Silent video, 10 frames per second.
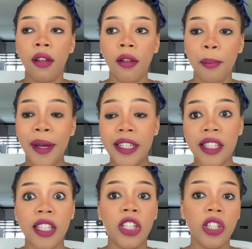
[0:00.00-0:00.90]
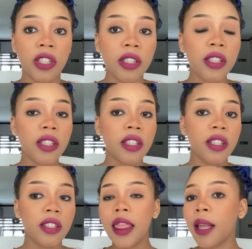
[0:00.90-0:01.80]
my decisions.
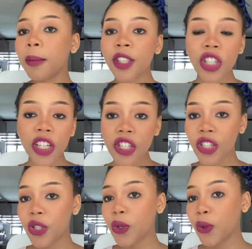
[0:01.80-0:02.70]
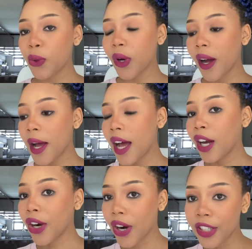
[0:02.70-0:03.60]
Let me change into a
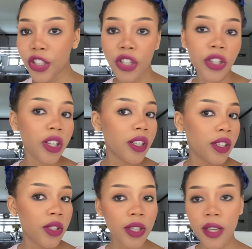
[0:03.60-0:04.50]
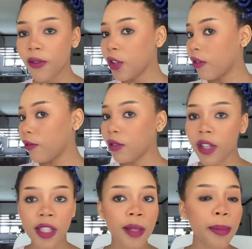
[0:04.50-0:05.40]
grunge look to give you the full
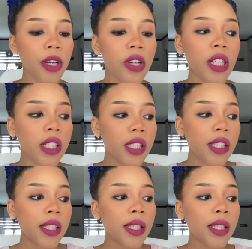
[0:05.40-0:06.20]
experience.